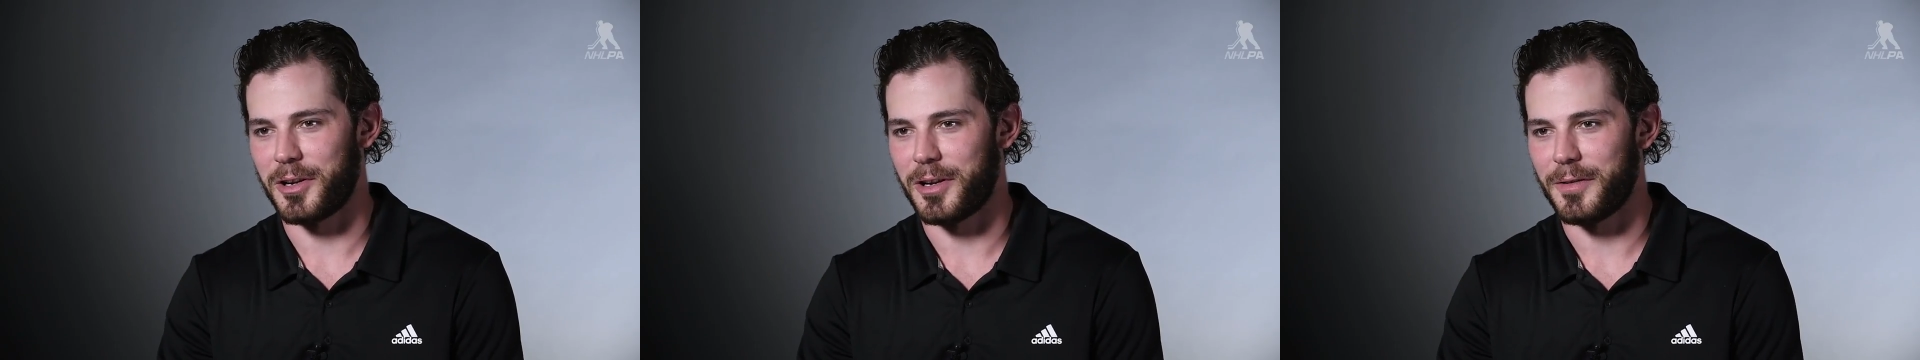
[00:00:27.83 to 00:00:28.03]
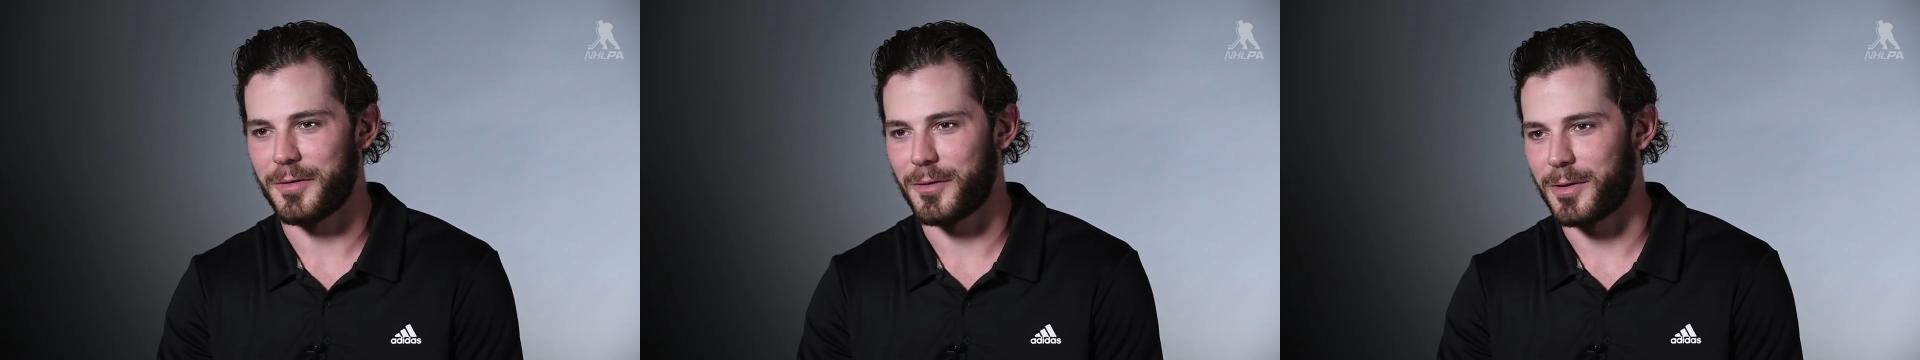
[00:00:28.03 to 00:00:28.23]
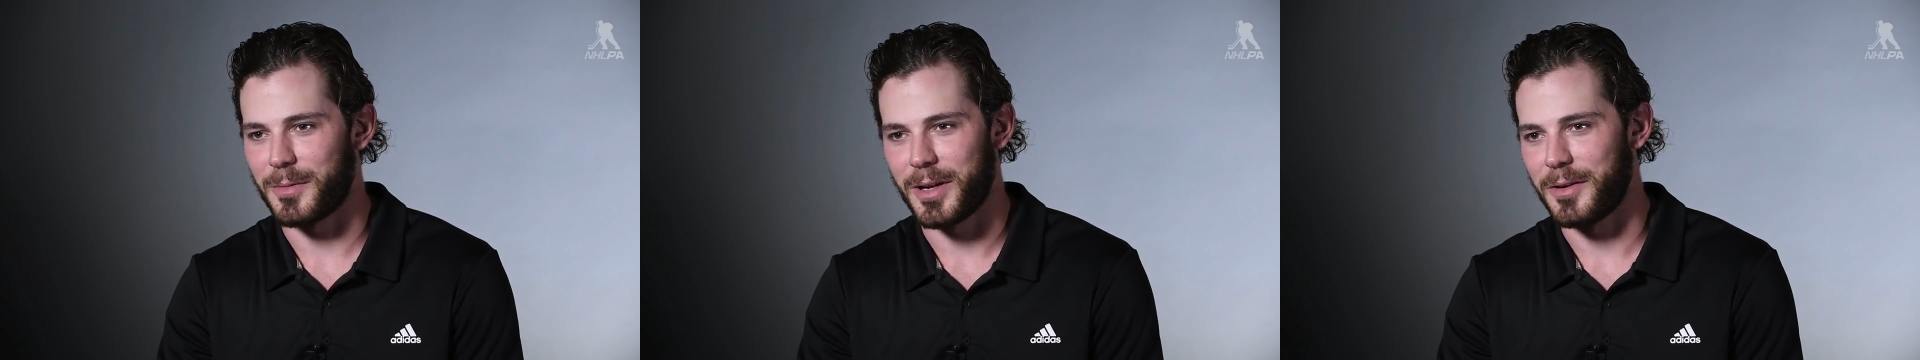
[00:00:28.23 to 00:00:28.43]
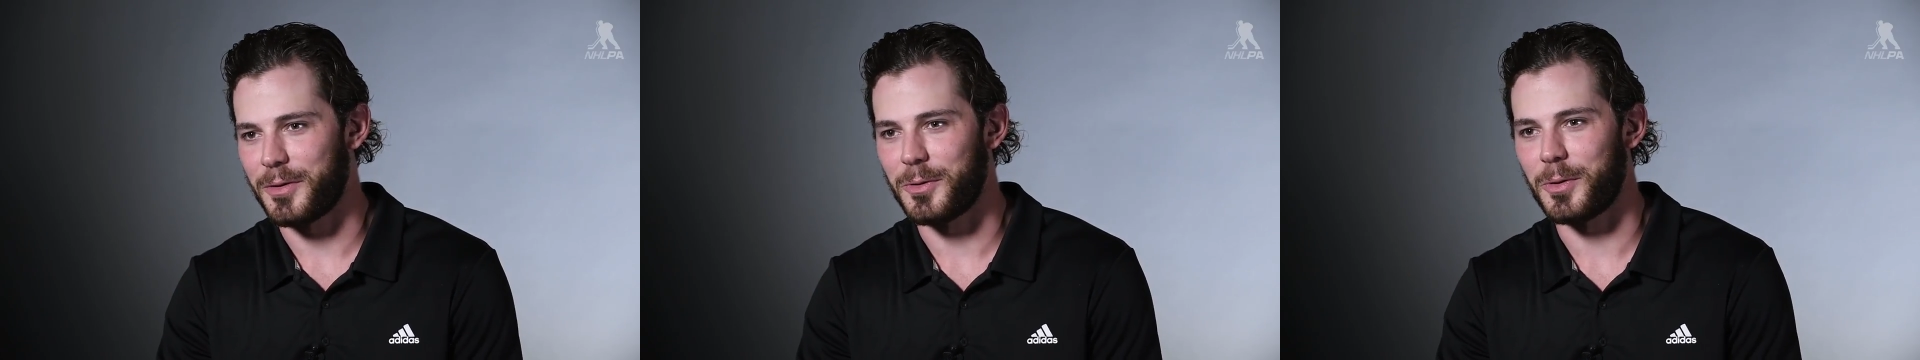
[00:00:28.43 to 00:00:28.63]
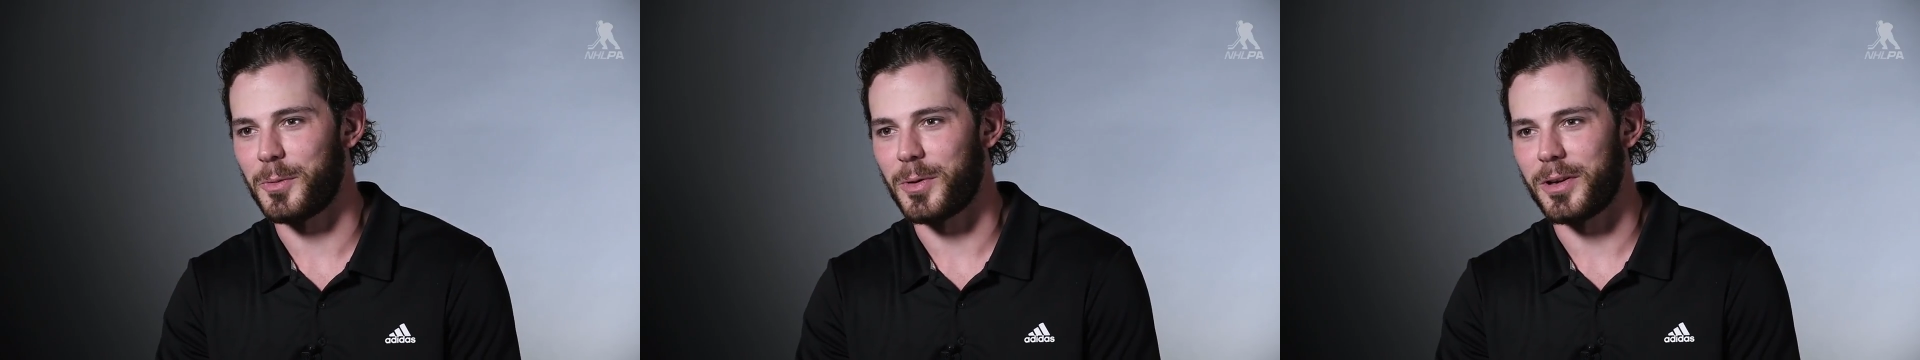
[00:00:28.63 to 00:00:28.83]
enough or I'm
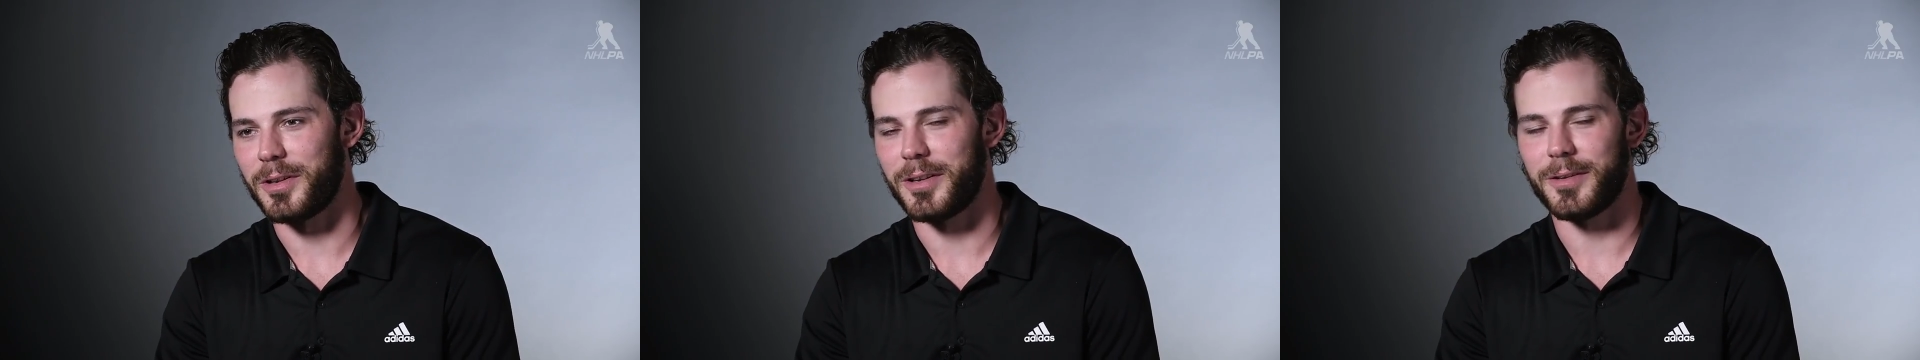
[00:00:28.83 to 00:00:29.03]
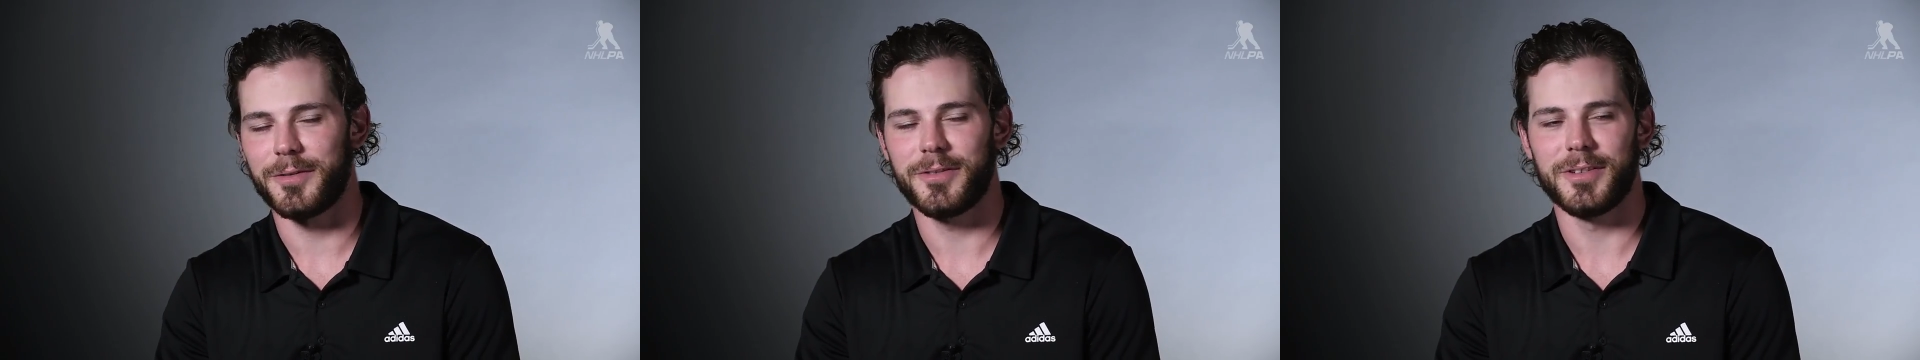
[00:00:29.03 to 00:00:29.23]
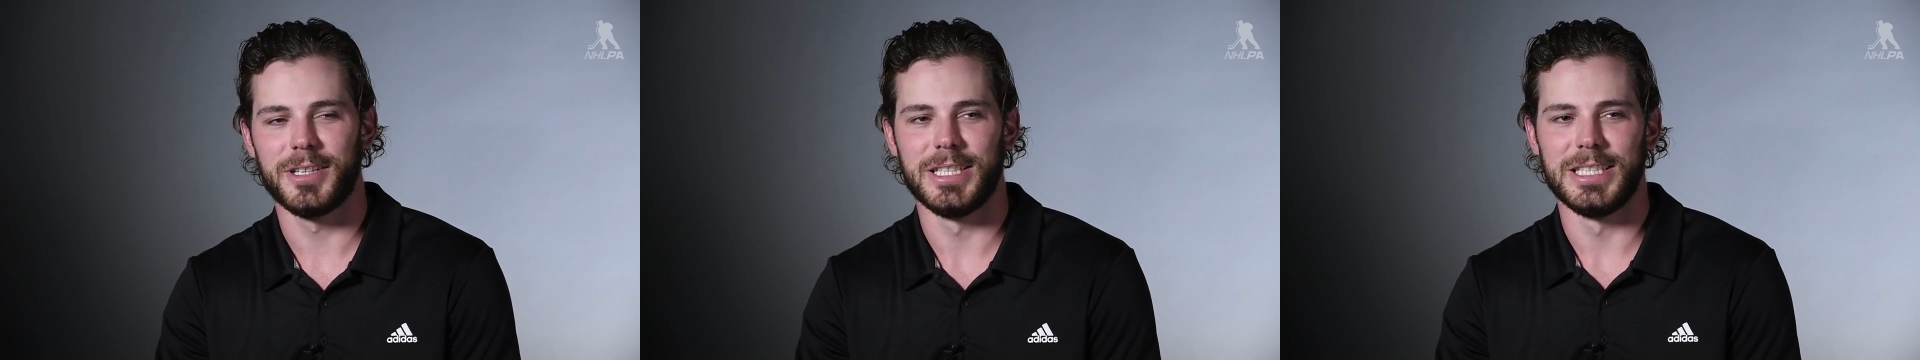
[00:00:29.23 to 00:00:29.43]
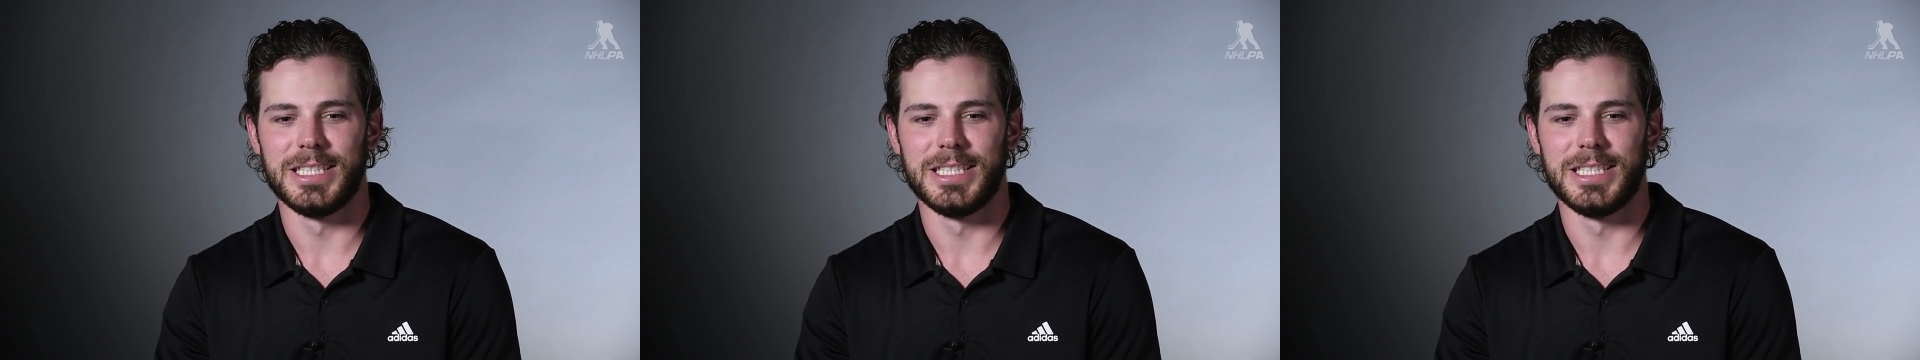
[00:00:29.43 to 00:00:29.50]
not doing well enough.